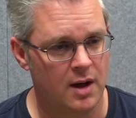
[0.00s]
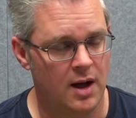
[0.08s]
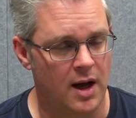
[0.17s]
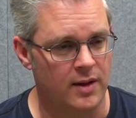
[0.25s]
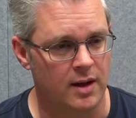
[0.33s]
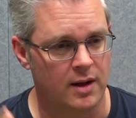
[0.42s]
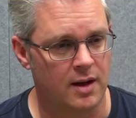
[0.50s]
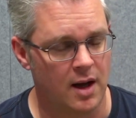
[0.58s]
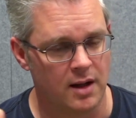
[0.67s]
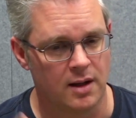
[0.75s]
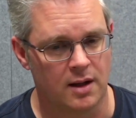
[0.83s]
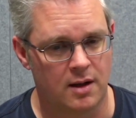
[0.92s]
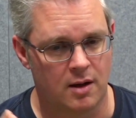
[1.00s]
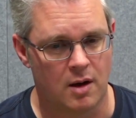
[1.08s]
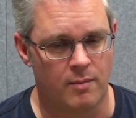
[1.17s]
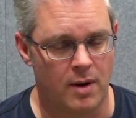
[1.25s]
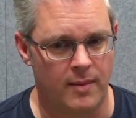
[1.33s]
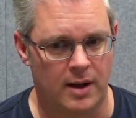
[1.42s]
and the
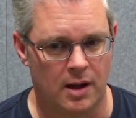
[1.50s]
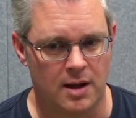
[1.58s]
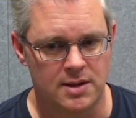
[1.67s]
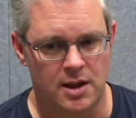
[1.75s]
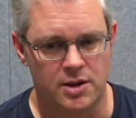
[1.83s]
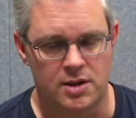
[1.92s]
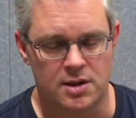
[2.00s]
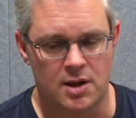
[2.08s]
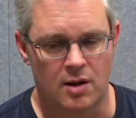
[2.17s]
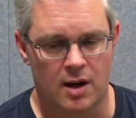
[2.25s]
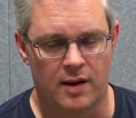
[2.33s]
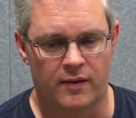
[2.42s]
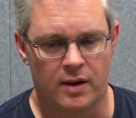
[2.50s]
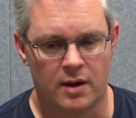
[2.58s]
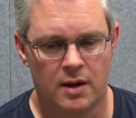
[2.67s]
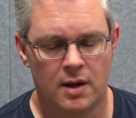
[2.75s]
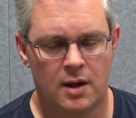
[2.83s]
compartmentalization is so clever